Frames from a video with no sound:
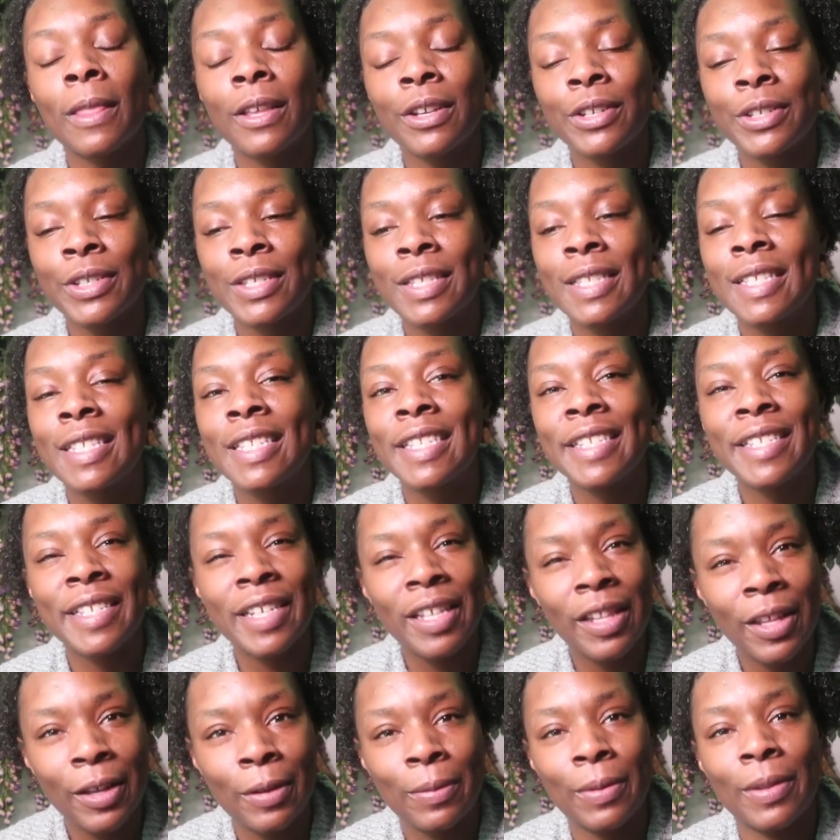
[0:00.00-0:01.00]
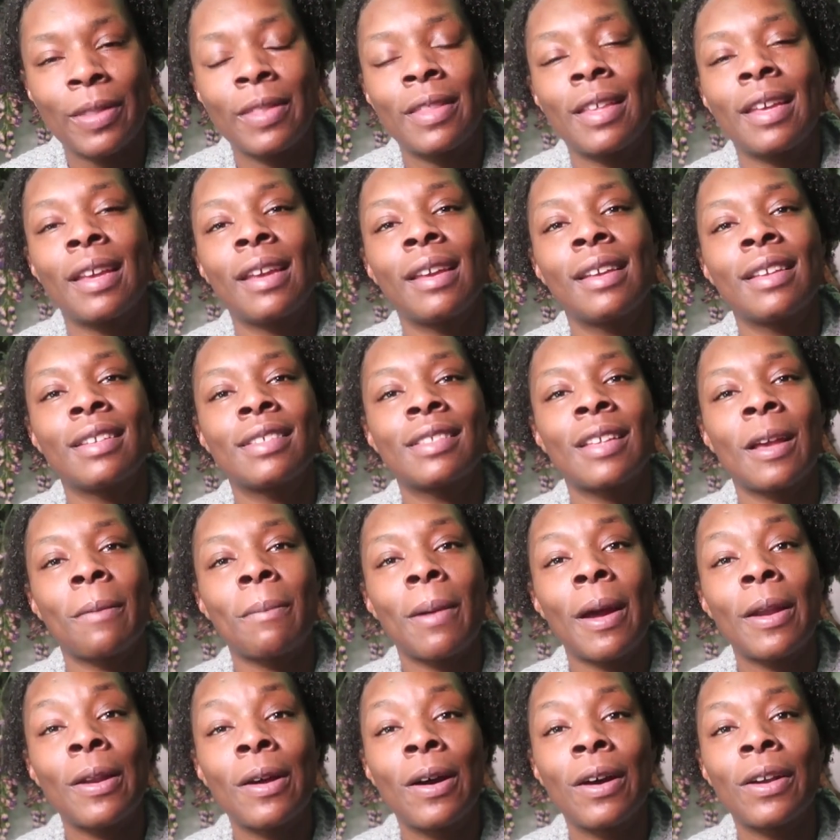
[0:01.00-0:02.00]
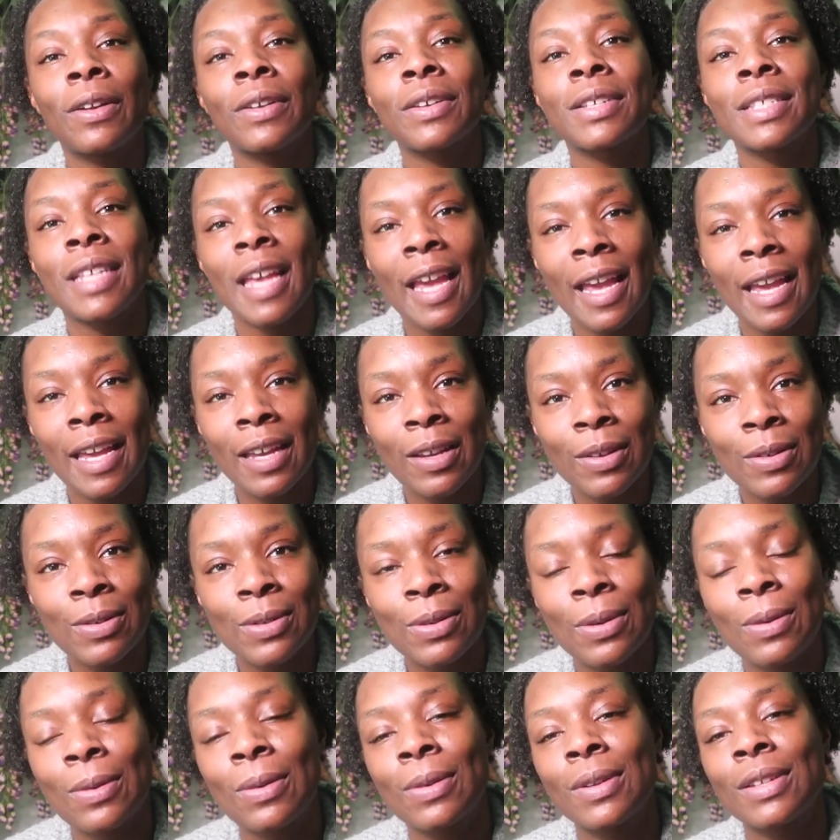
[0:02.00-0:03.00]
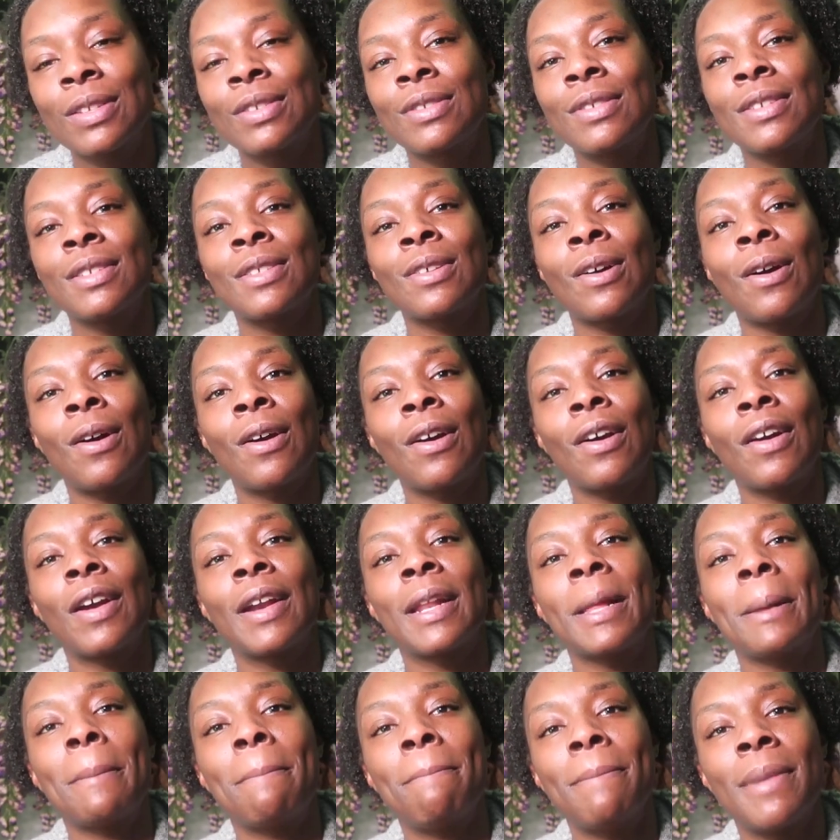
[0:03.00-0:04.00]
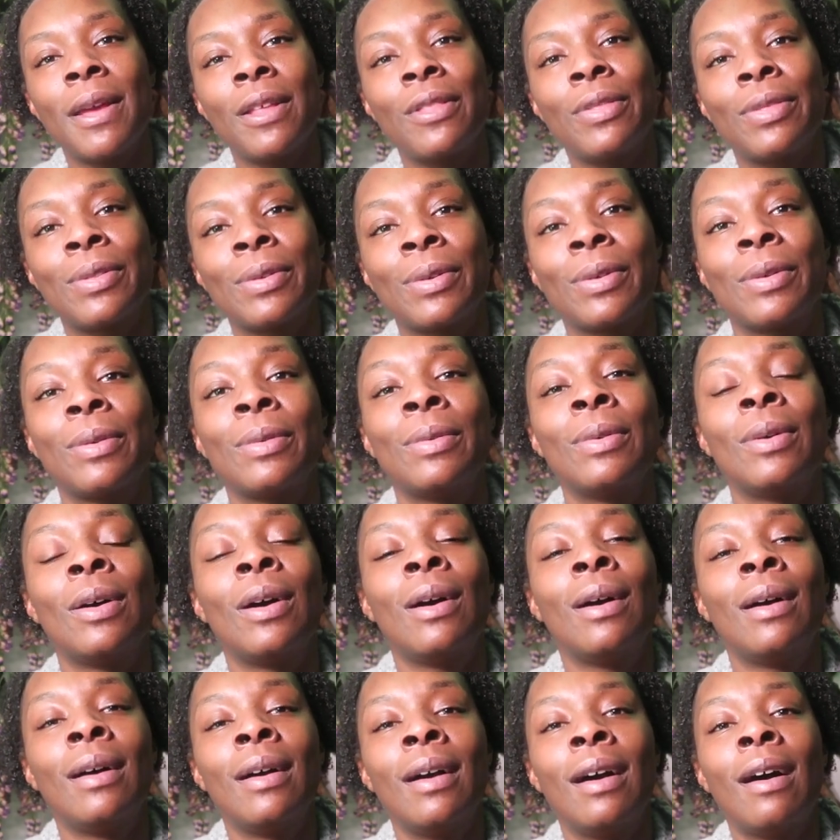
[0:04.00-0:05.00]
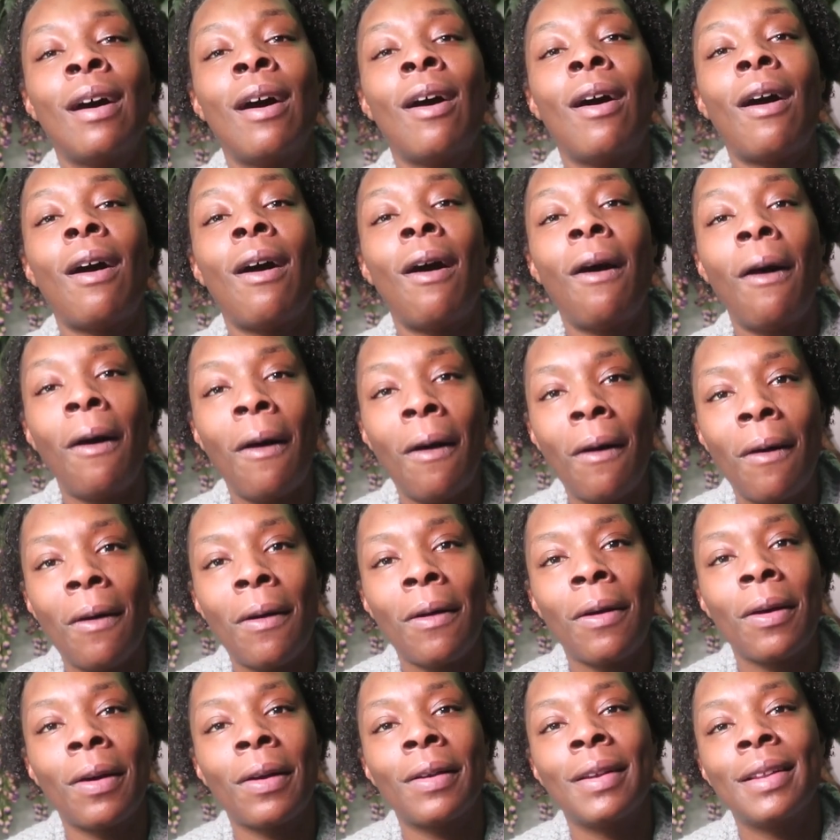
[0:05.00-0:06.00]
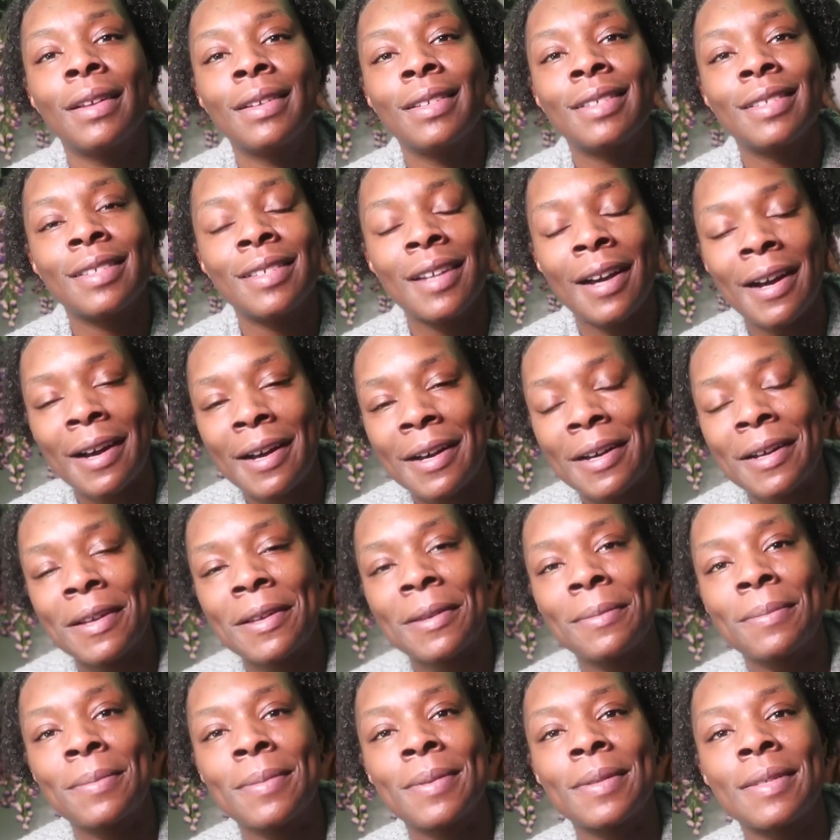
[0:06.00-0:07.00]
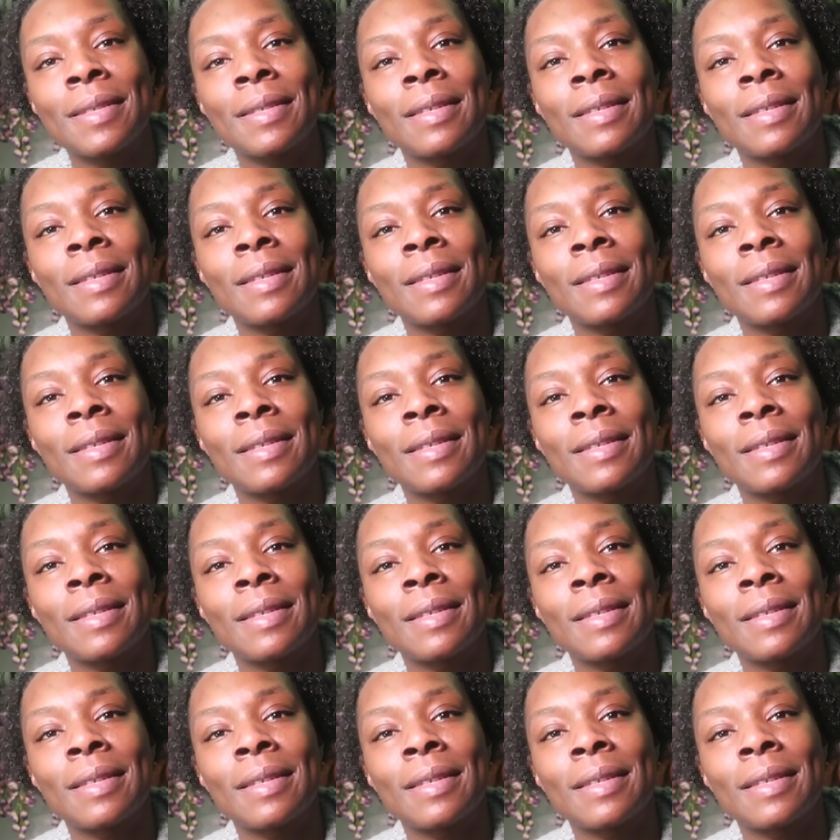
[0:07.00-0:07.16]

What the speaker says: she's dealing with things. Like, my daughter is 8 years old and she's already been through hard times,